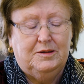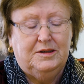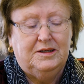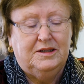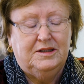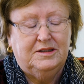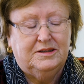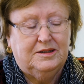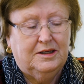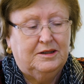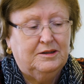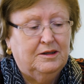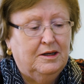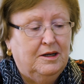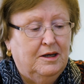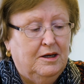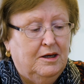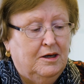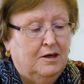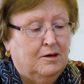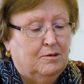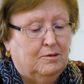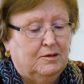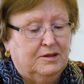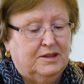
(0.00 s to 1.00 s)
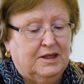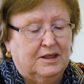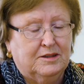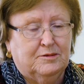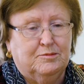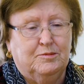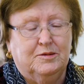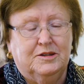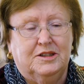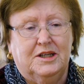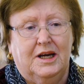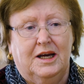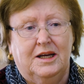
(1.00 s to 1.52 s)
in and he said, "Well, that's
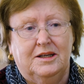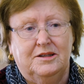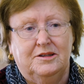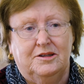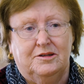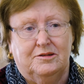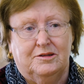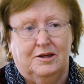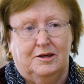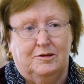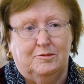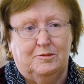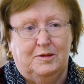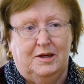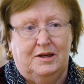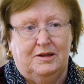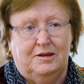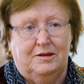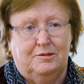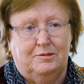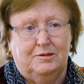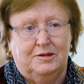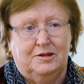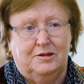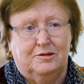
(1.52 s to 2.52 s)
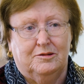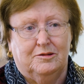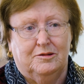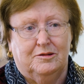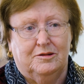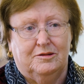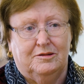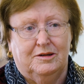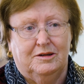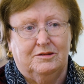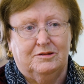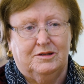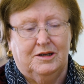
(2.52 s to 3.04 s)
much handier now, Mary, when you're
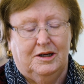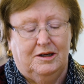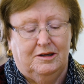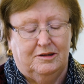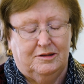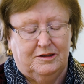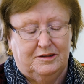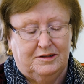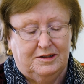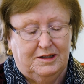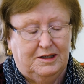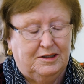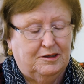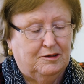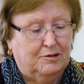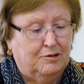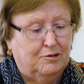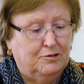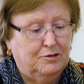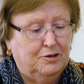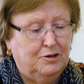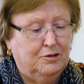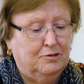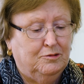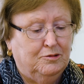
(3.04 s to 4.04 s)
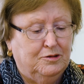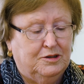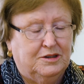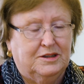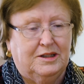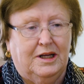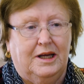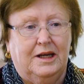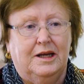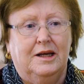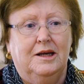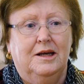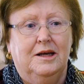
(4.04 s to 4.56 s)
going around talking, than a huge
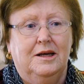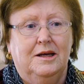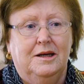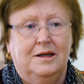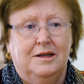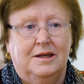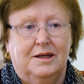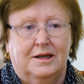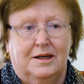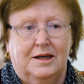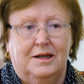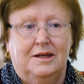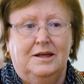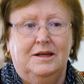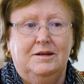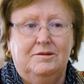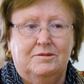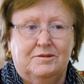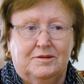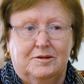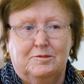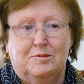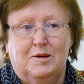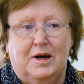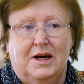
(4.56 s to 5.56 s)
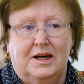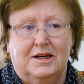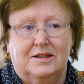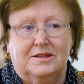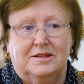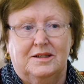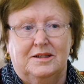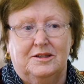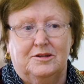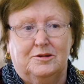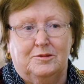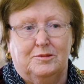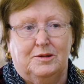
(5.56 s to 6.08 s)
thing. You can lift the box
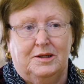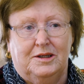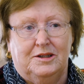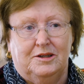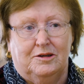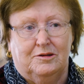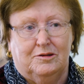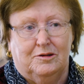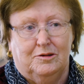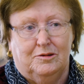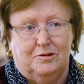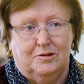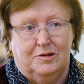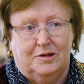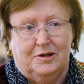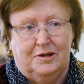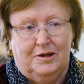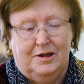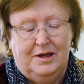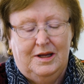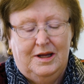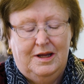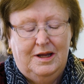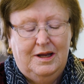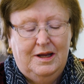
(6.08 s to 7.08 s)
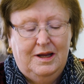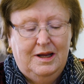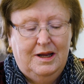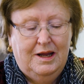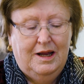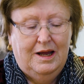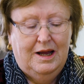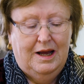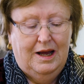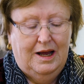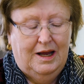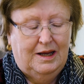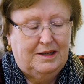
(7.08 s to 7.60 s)
into where you're going."
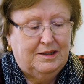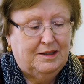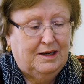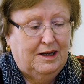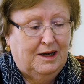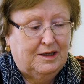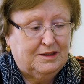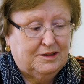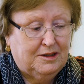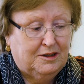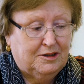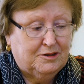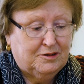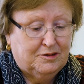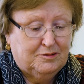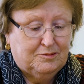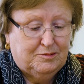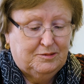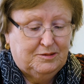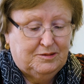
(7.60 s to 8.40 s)
And I thought it